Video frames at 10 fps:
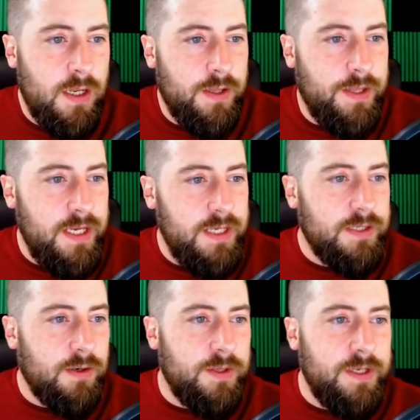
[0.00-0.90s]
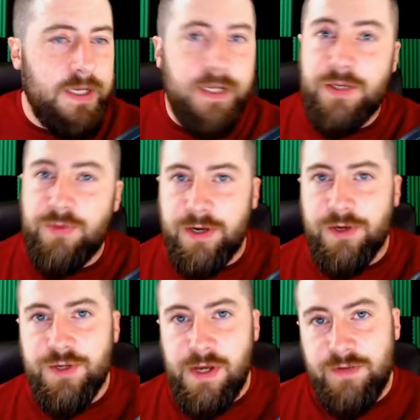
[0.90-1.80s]
These are the DNS
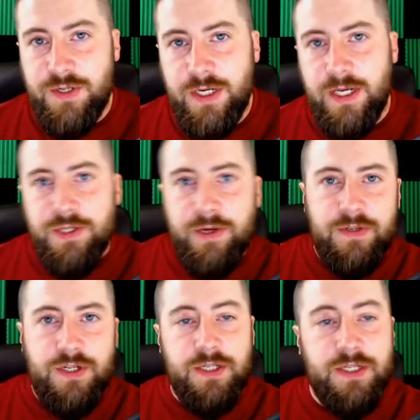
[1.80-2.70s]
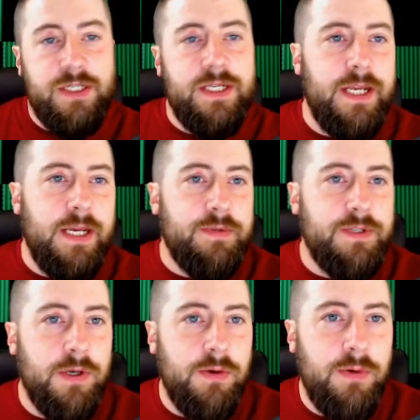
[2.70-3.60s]
records you have to change. You have to change the CNAME.
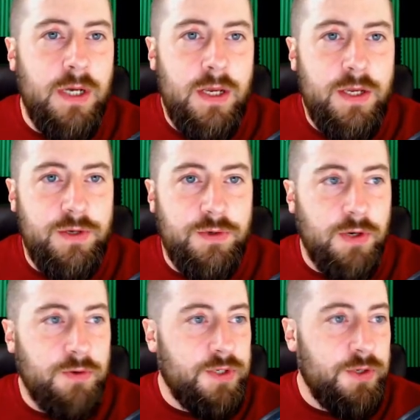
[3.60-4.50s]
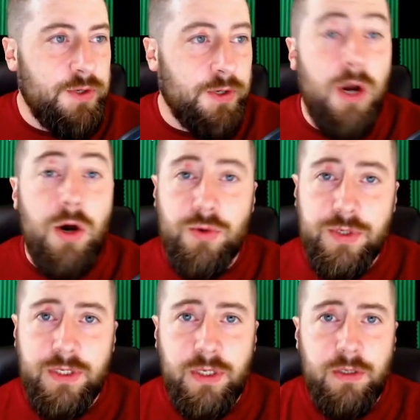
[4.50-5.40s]
So you go to your
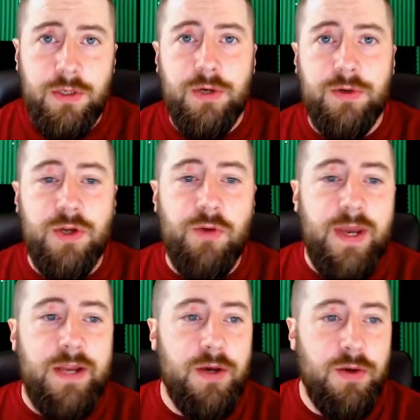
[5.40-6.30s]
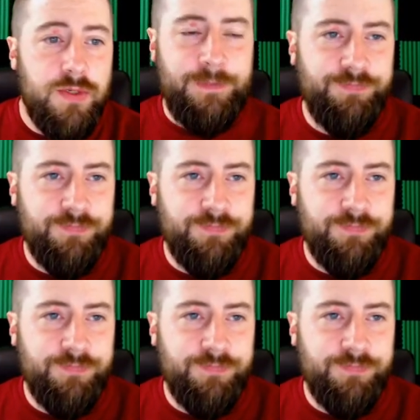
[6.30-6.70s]
host, your domain host.